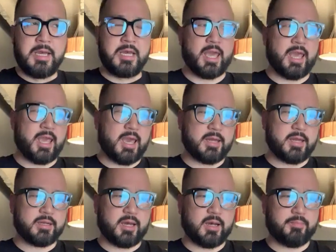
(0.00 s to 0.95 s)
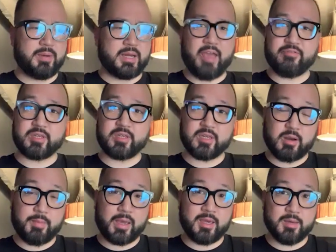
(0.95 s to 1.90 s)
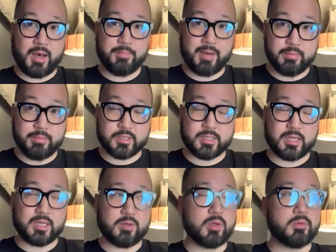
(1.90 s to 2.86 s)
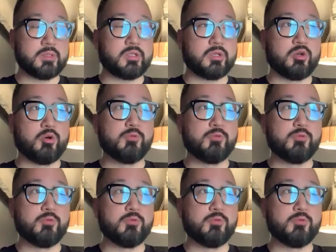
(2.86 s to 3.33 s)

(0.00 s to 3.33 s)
And, uh, but every year at my hip hop Bible study, we would do